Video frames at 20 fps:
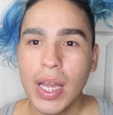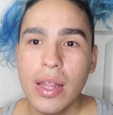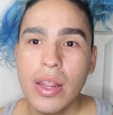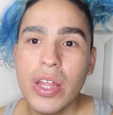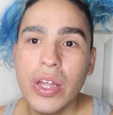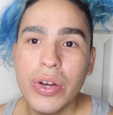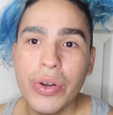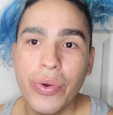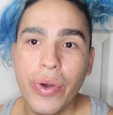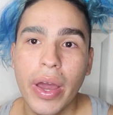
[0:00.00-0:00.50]

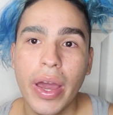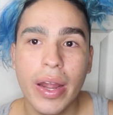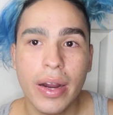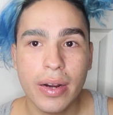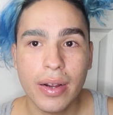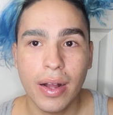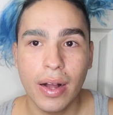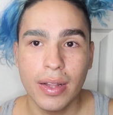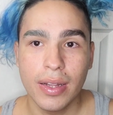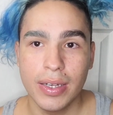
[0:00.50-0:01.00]
the new
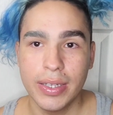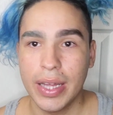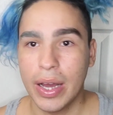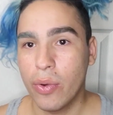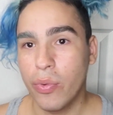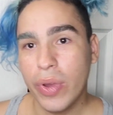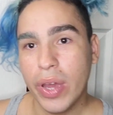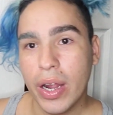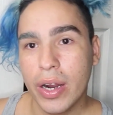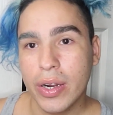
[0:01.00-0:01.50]
hair color
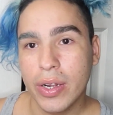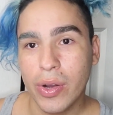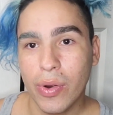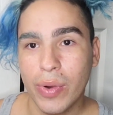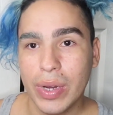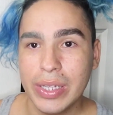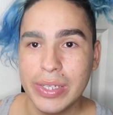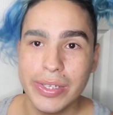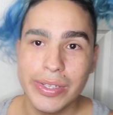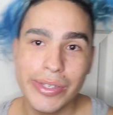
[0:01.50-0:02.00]
that we are
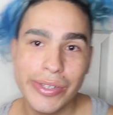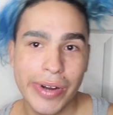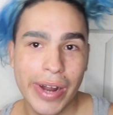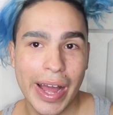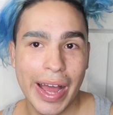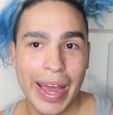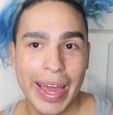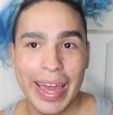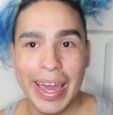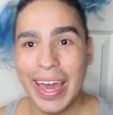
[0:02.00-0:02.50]
going to
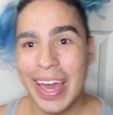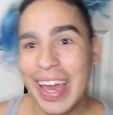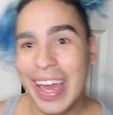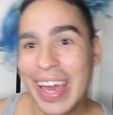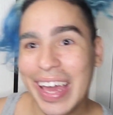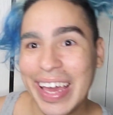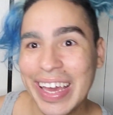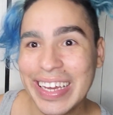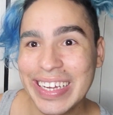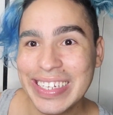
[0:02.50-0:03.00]
try
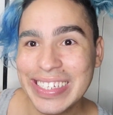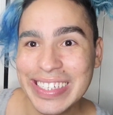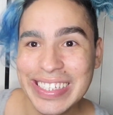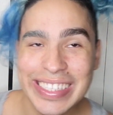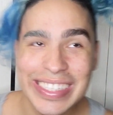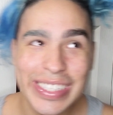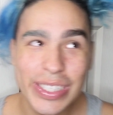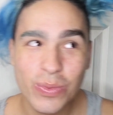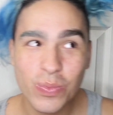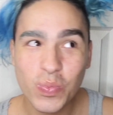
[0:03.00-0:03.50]

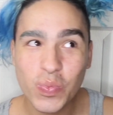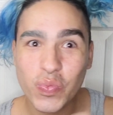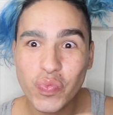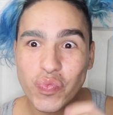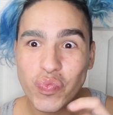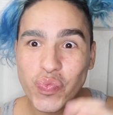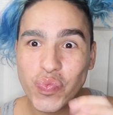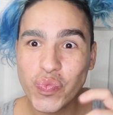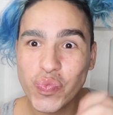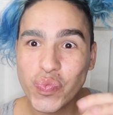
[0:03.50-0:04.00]
is
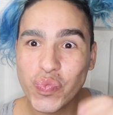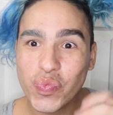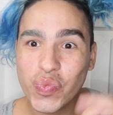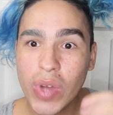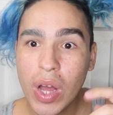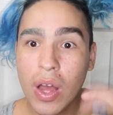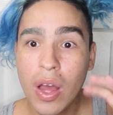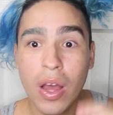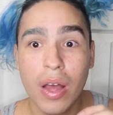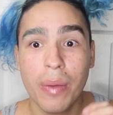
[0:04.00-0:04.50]

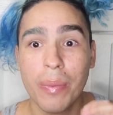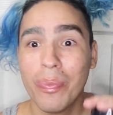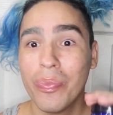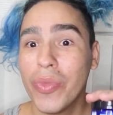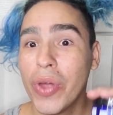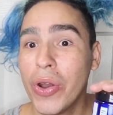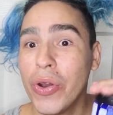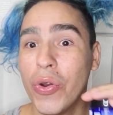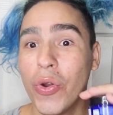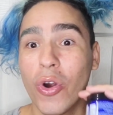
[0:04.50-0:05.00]

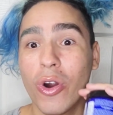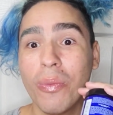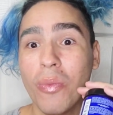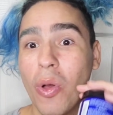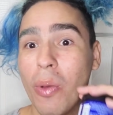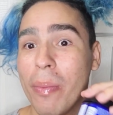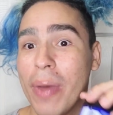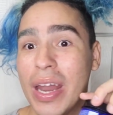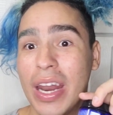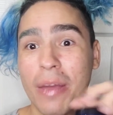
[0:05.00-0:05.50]
the
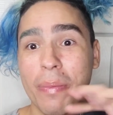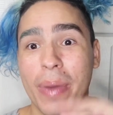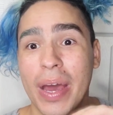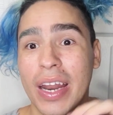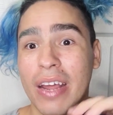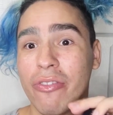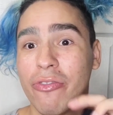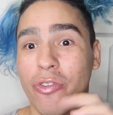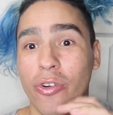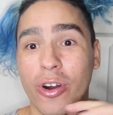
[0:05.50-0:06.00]
normal manic
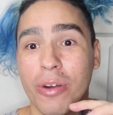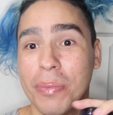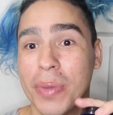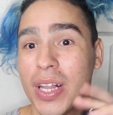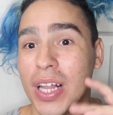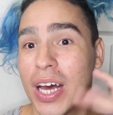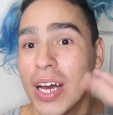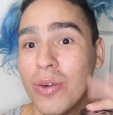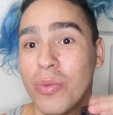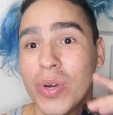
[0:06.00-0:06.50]
panic
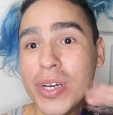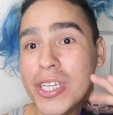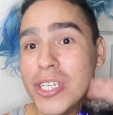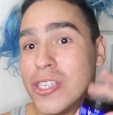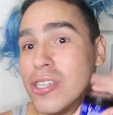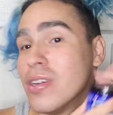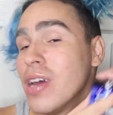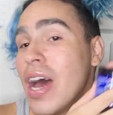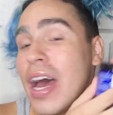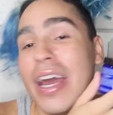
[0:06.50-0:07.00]
formula
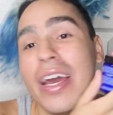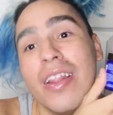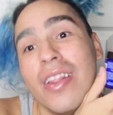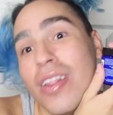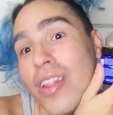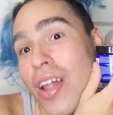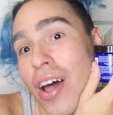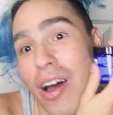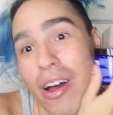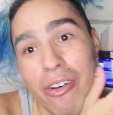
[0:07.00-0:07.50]
which i
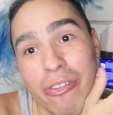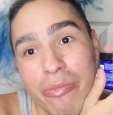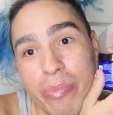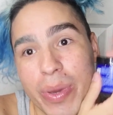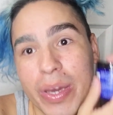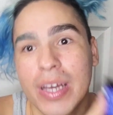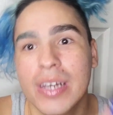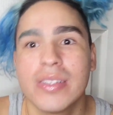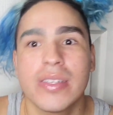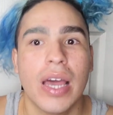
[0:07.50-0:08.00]
love
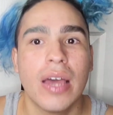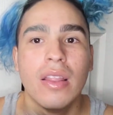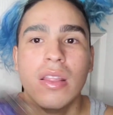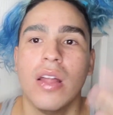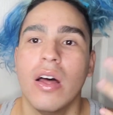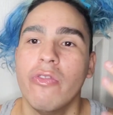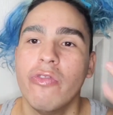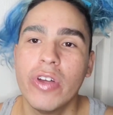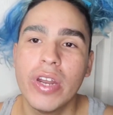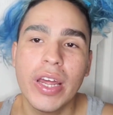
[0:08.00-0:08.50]
because i
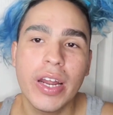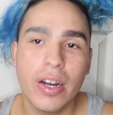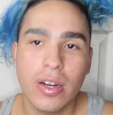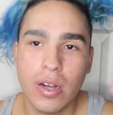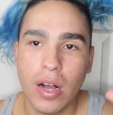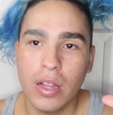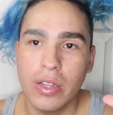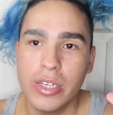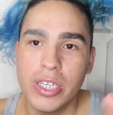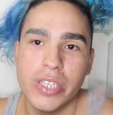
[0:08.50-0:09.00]
love when hair
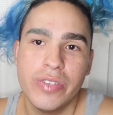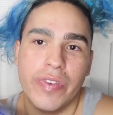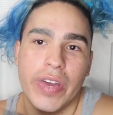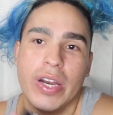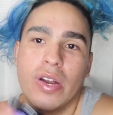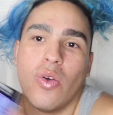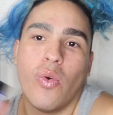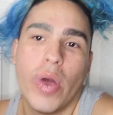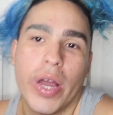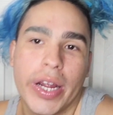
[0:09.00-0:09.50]
colors
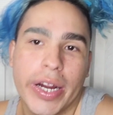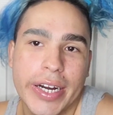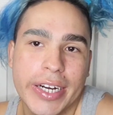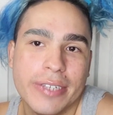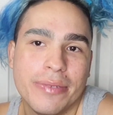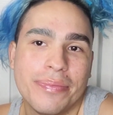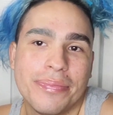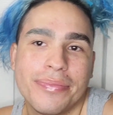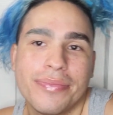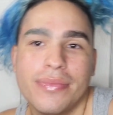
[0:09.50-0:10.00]
fade
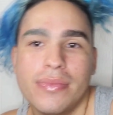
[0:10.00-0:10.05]
quicker